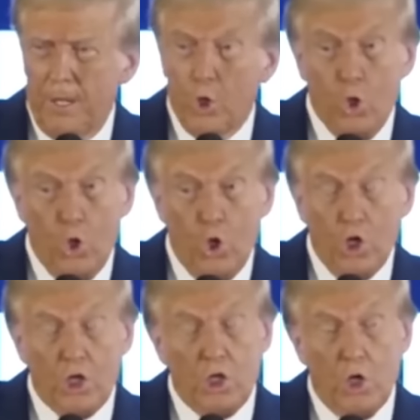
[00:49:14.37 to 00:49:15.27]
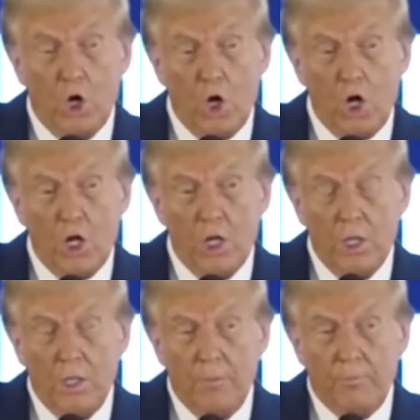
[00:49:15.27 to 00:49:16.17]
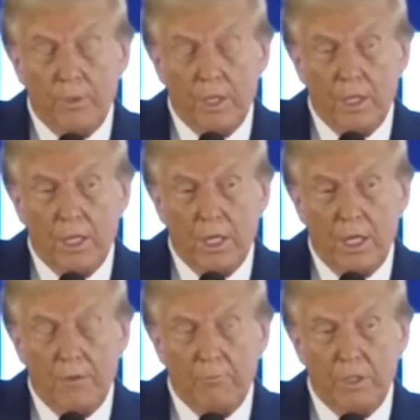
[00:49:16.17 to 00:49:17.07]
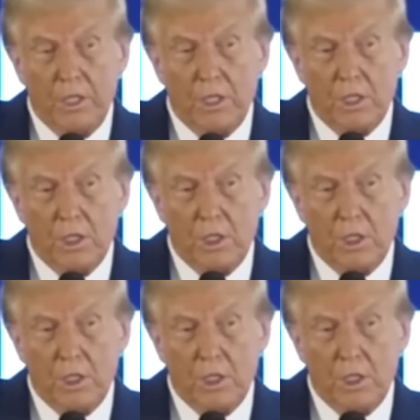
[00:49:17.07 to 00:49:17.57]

long and hard. I've been